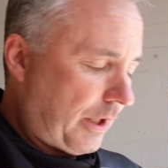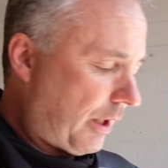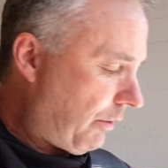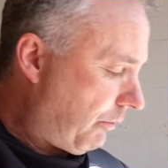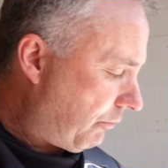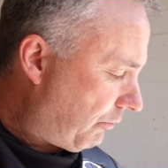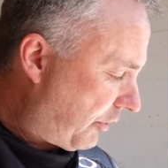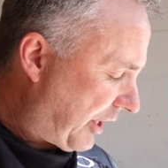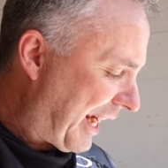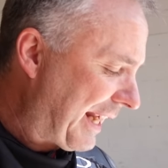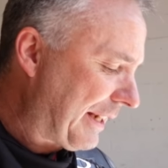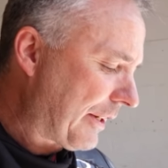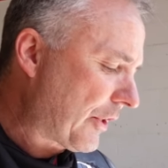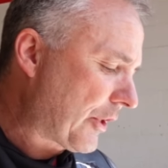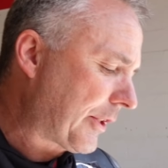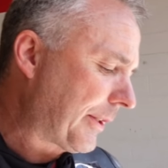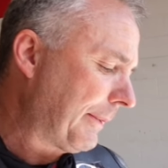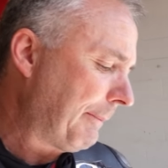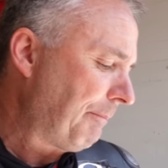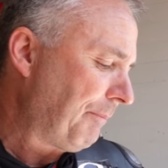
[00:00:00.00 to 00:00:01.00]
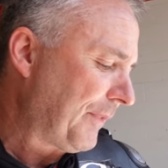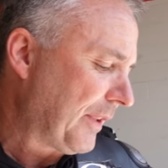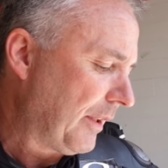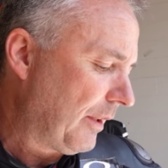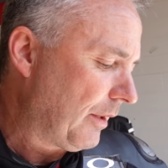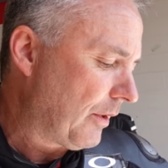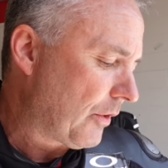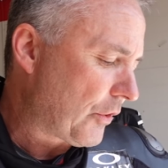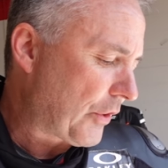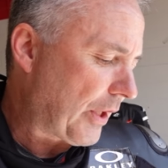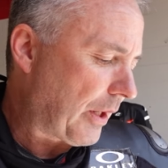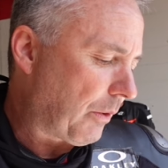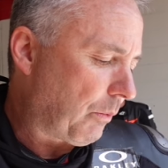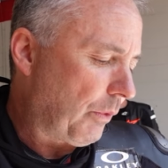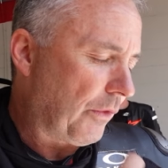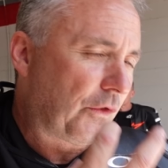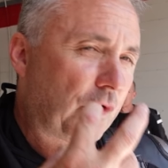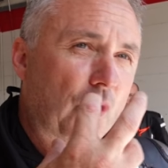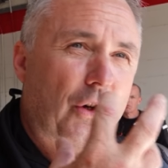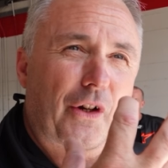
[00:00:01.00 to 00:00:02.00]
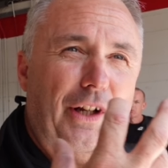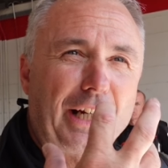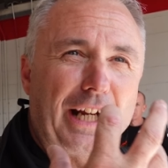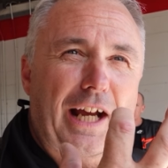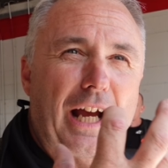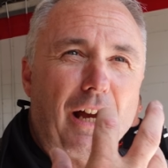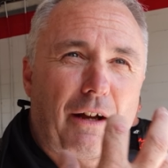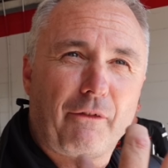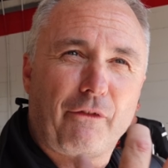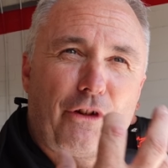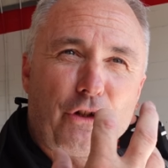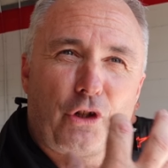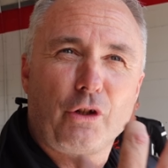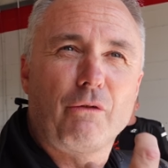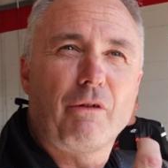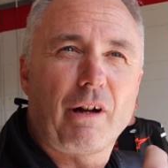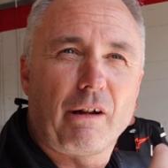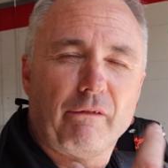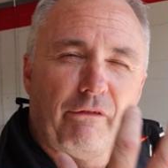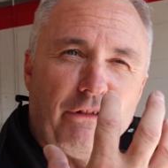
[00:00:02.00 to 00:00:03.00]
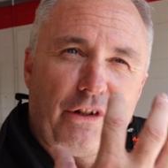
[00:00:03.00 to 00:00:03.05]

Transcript: Go, go tense. So we've got to get our vision right.